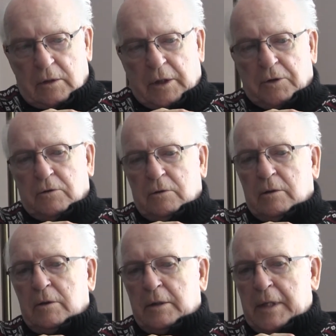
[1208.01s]

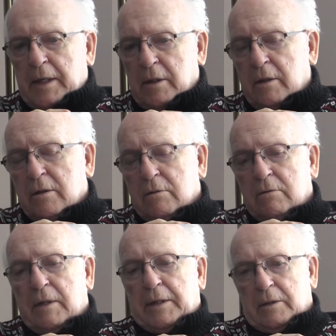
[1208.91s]
included the 9th
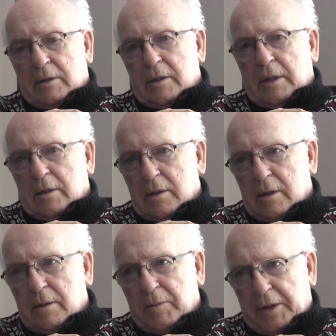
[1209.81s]
grade at that
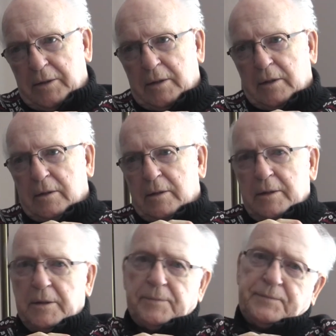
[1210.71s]
time. I think it
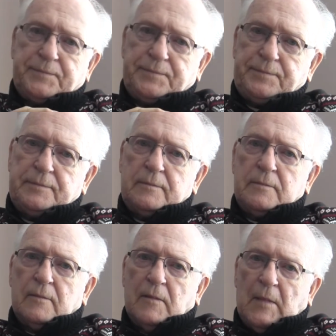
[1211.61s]
did.
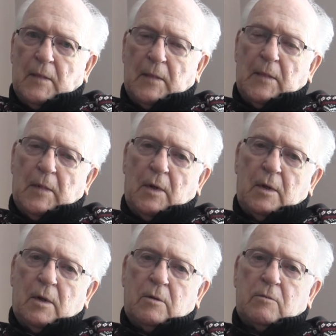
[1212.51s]

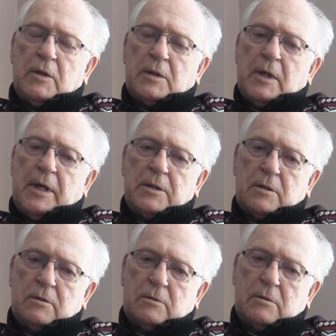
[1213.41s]
Then I went to high
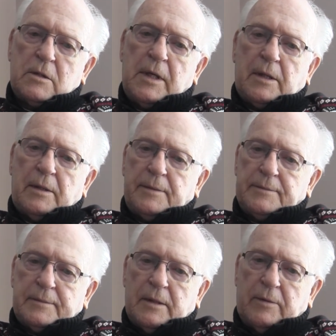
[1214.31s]
school 10,
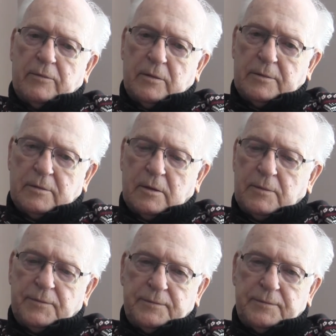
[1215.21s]
11, 12.